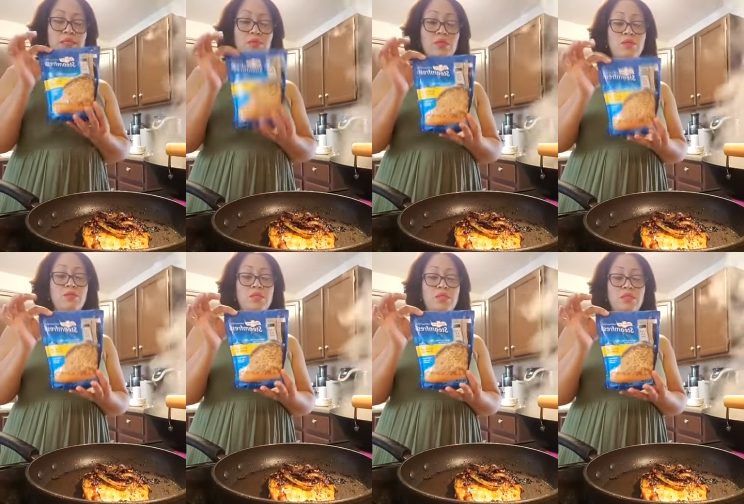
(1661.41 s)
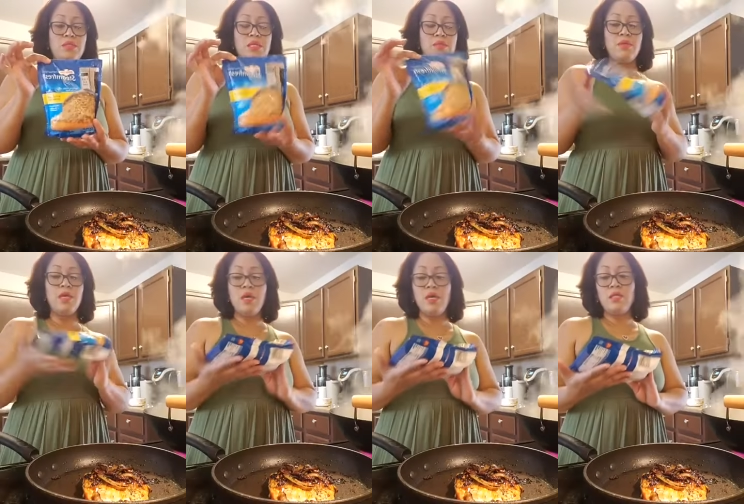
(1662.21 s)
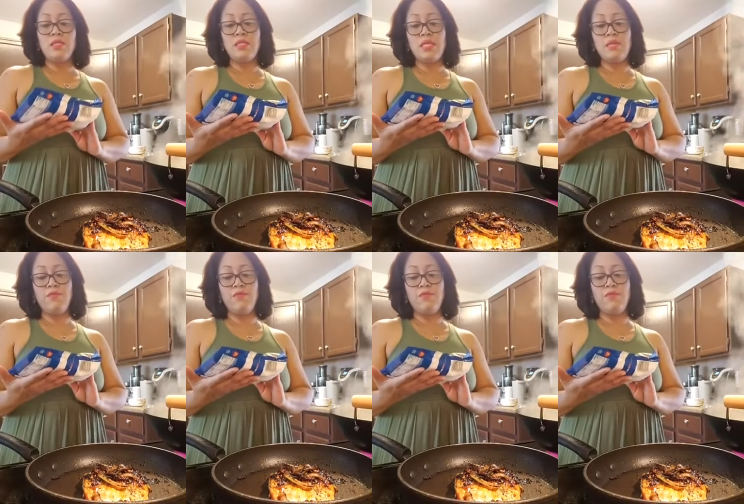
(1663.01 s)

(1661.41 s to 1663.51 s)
I'm going to use the steam, the steam